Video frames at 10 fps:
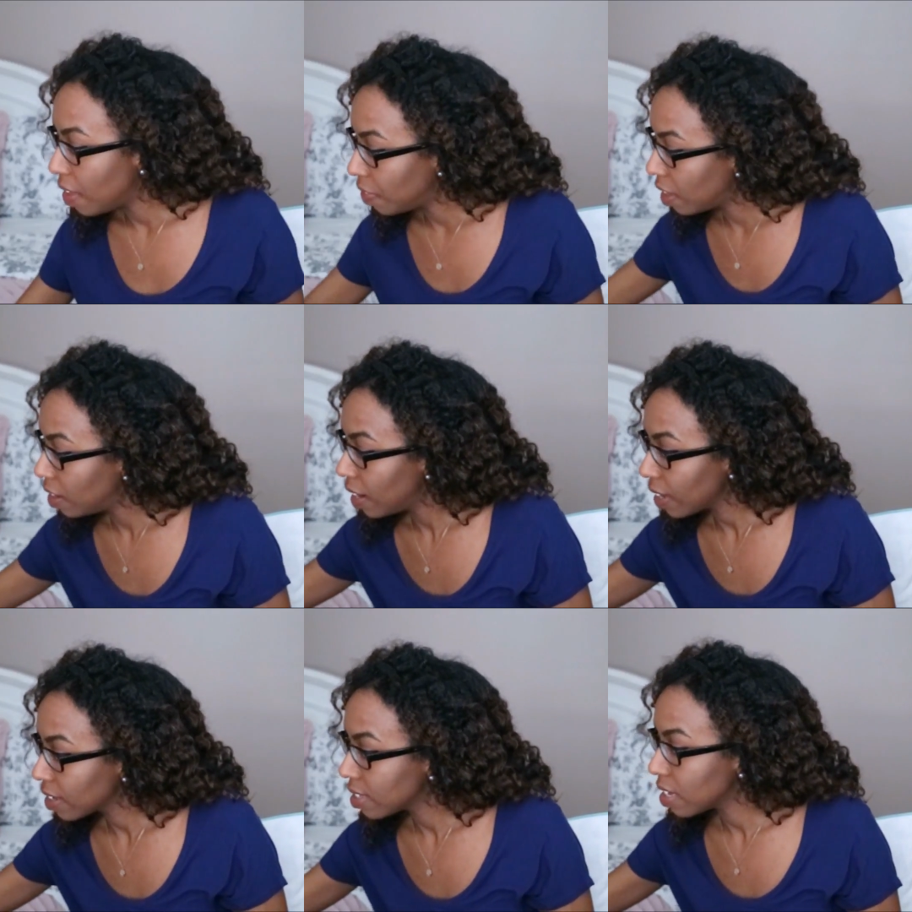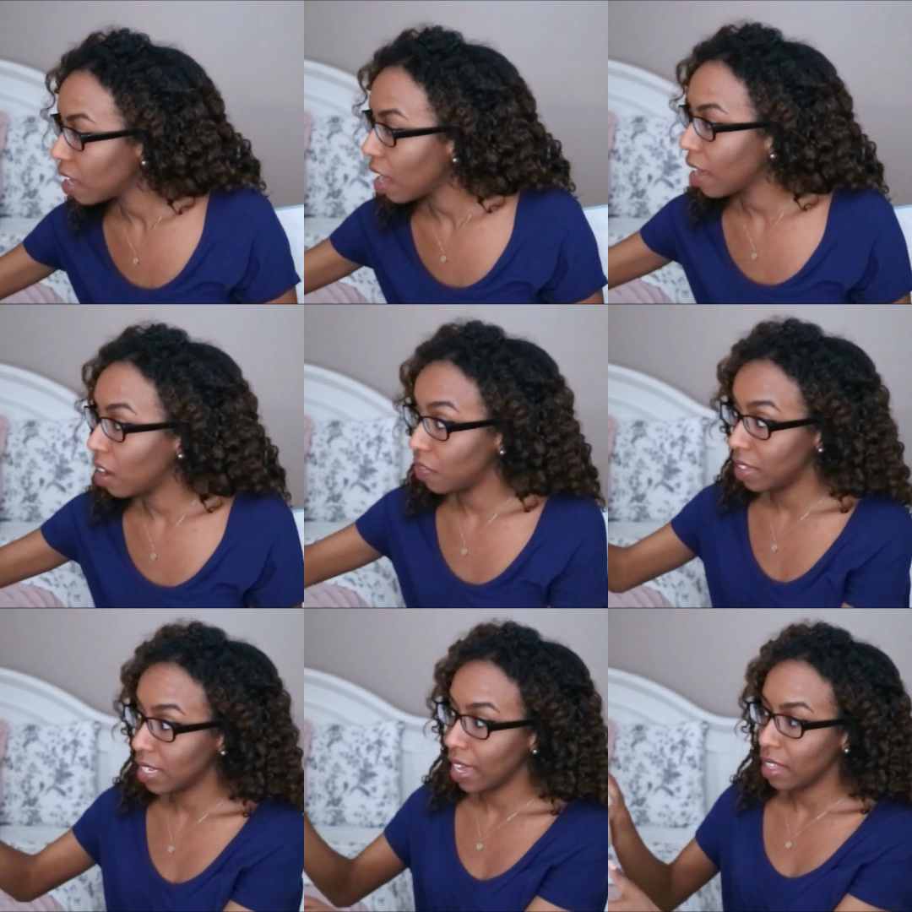And then next, I got
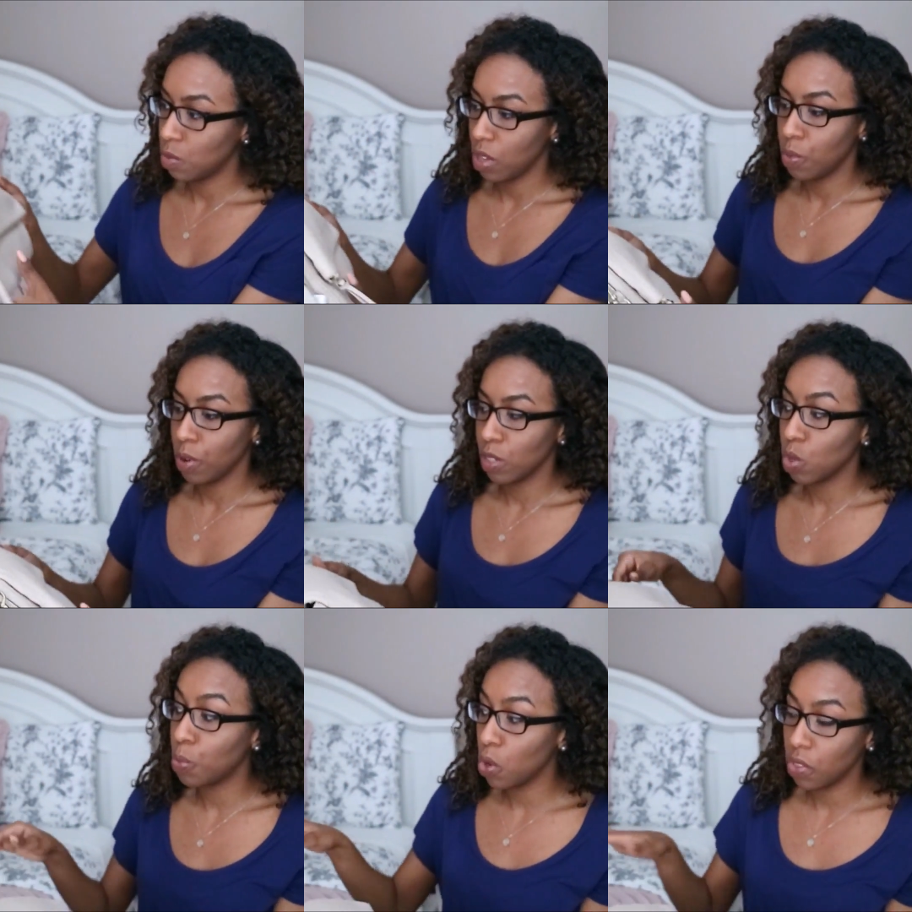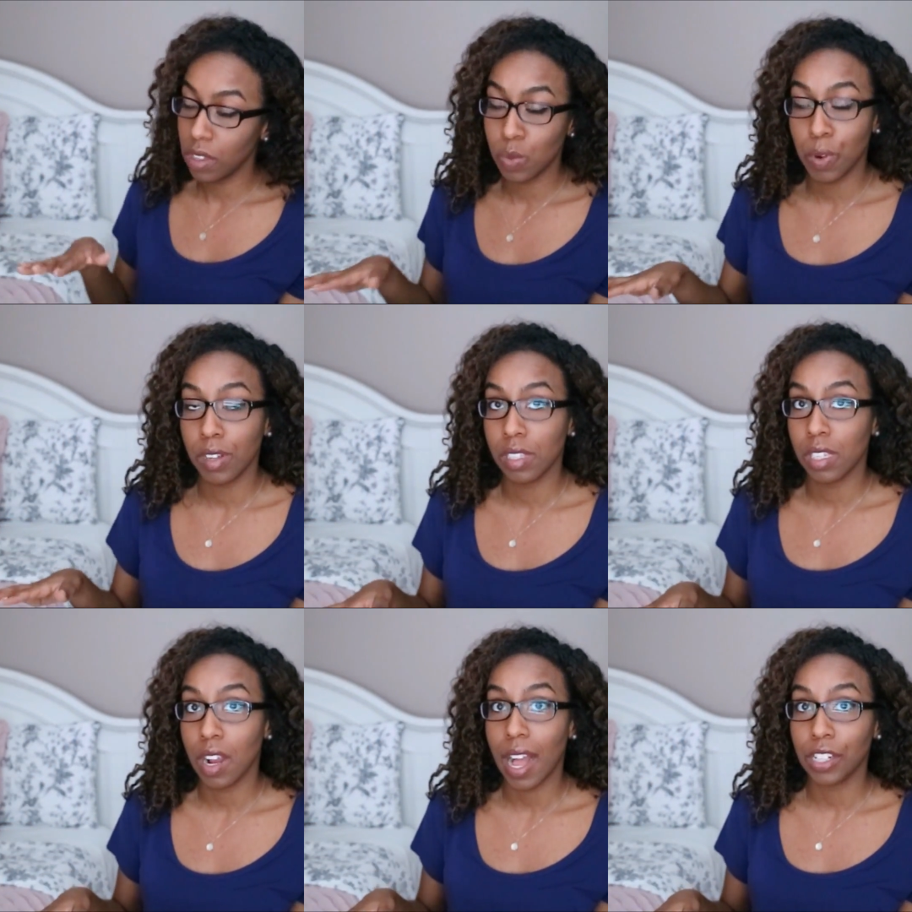this Kate Spade purse. Well, both of these
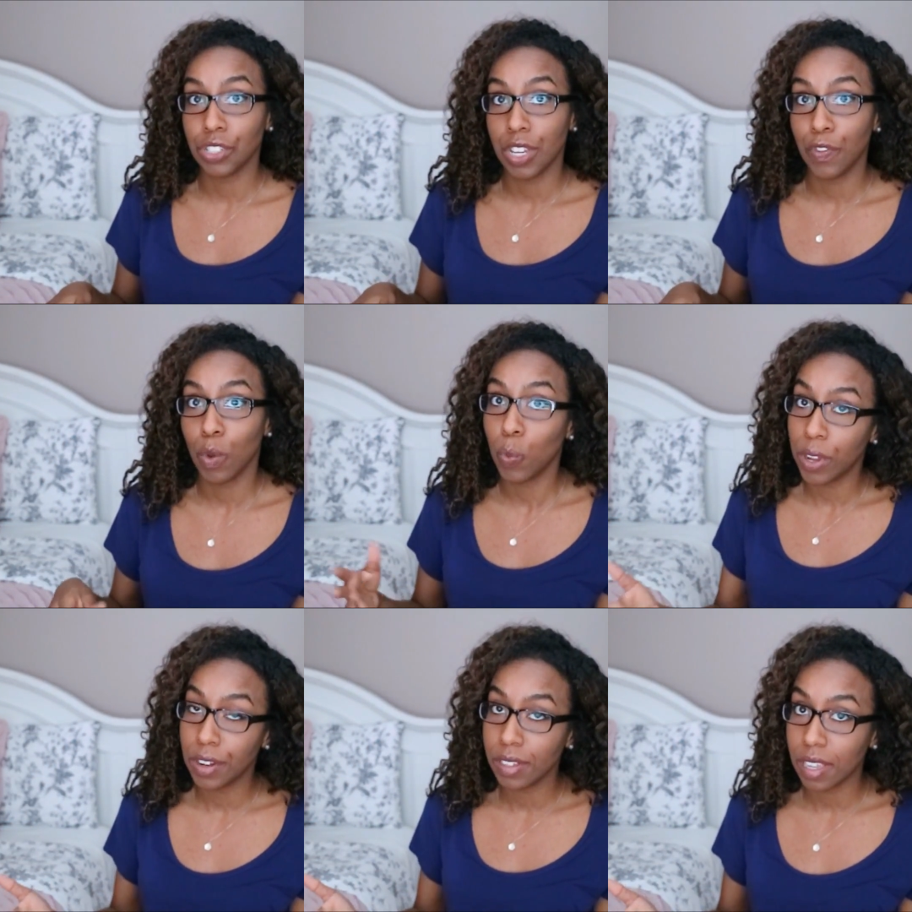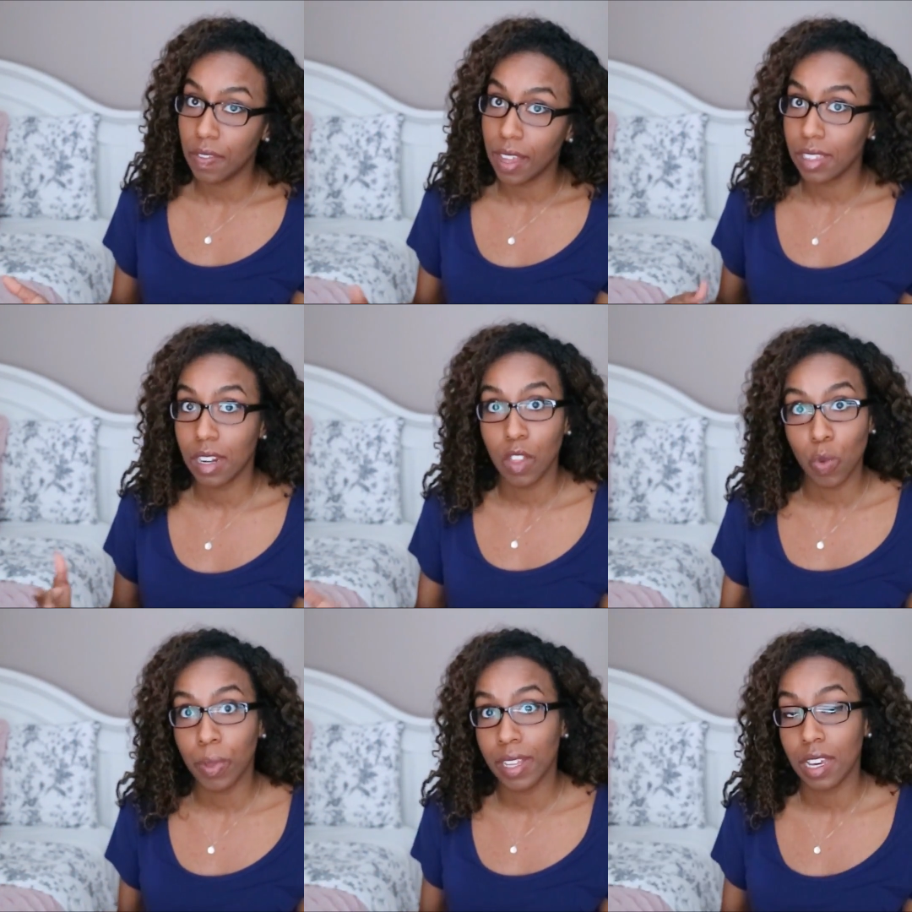purses are actually from Winners, and that's
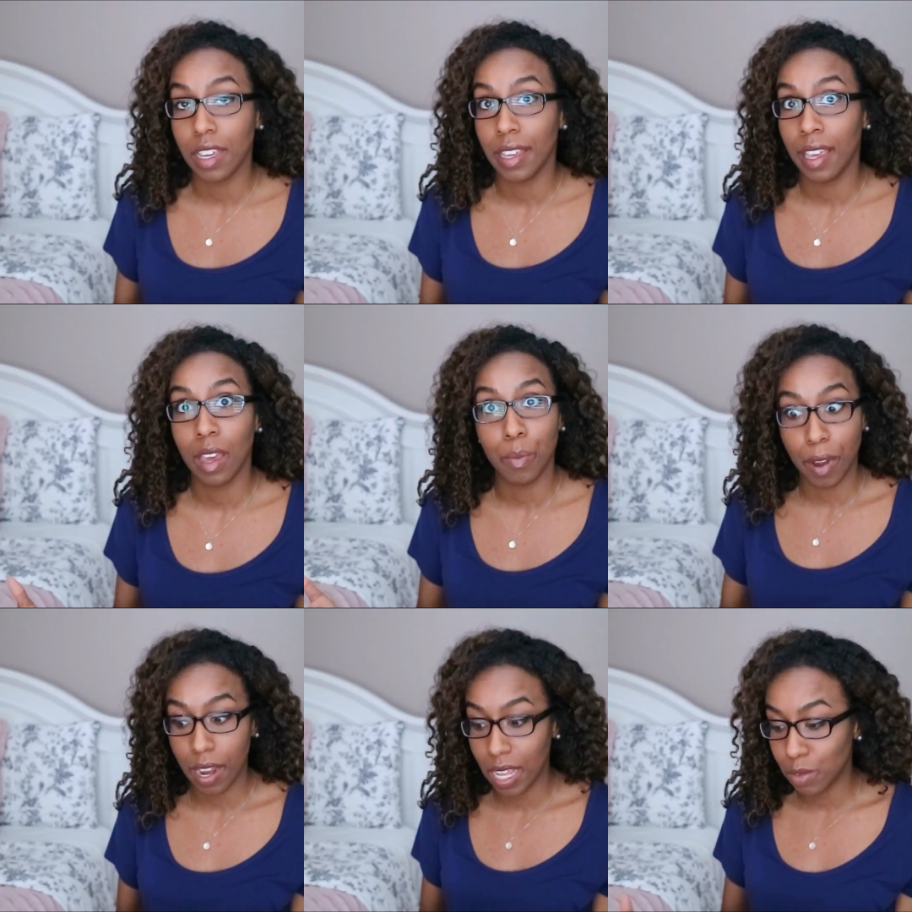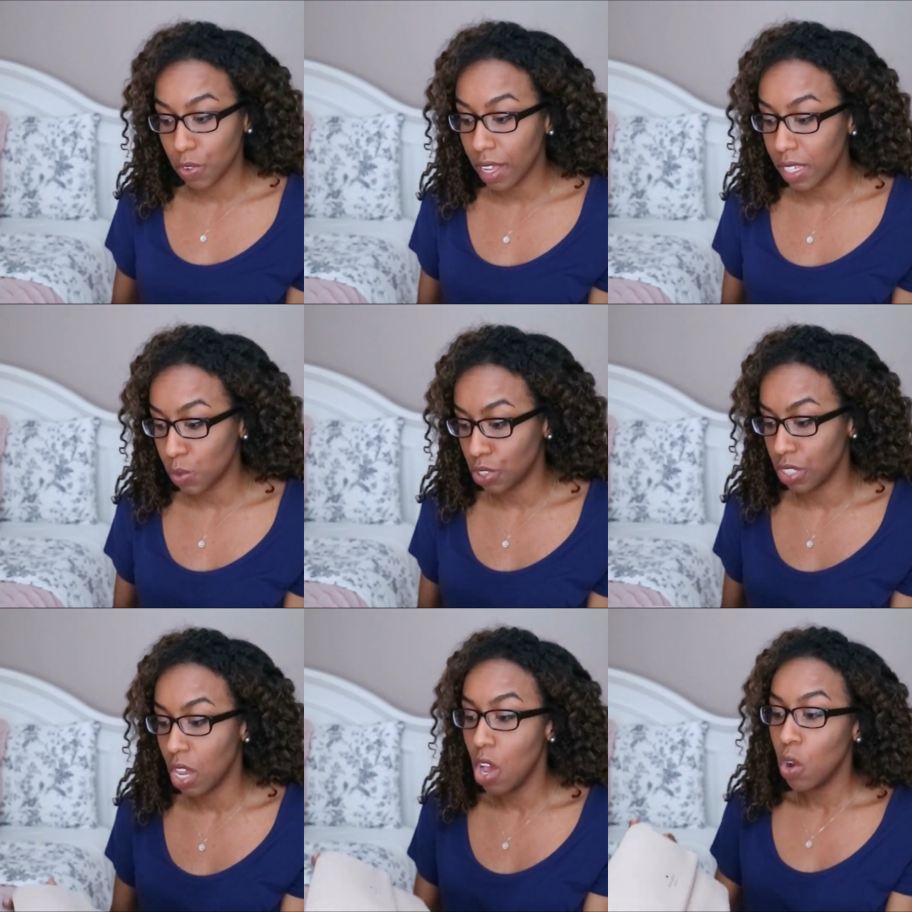another place that you can get brand names for less, which
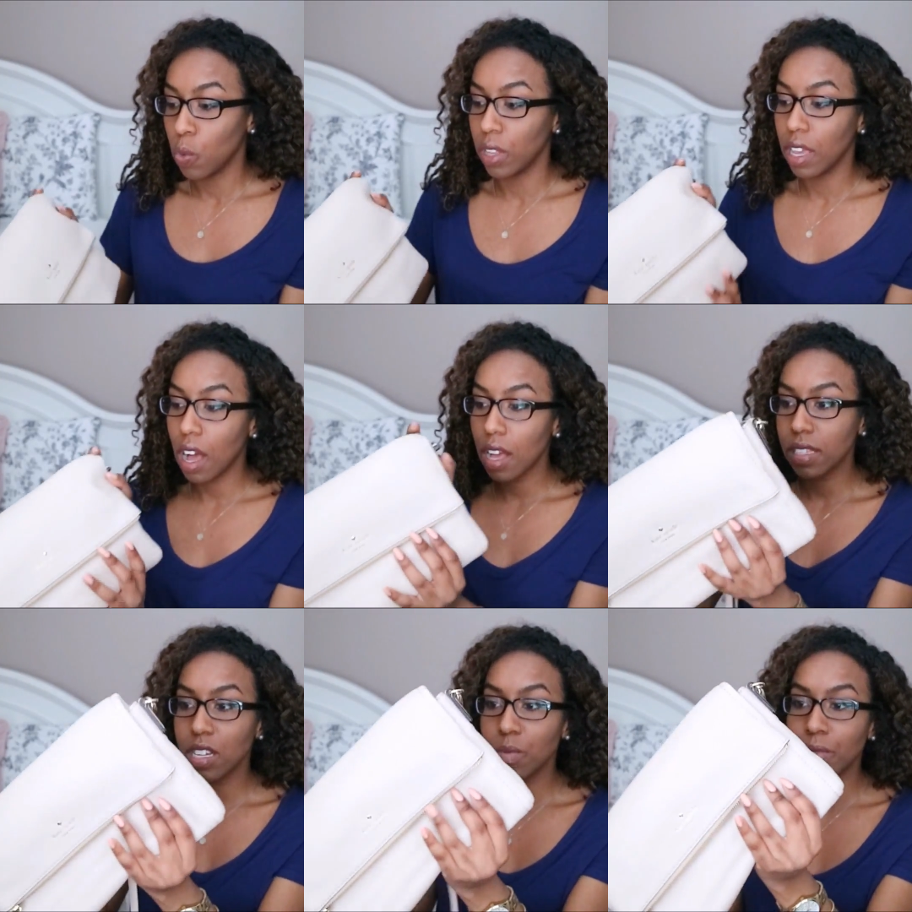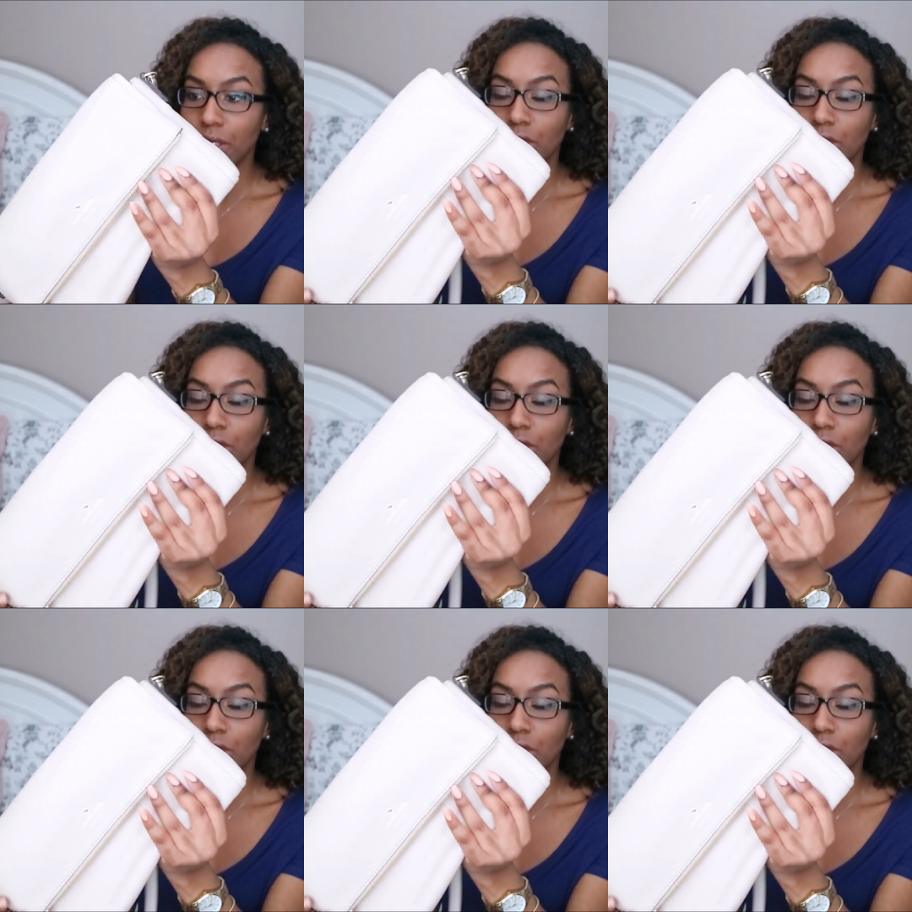is really awesome.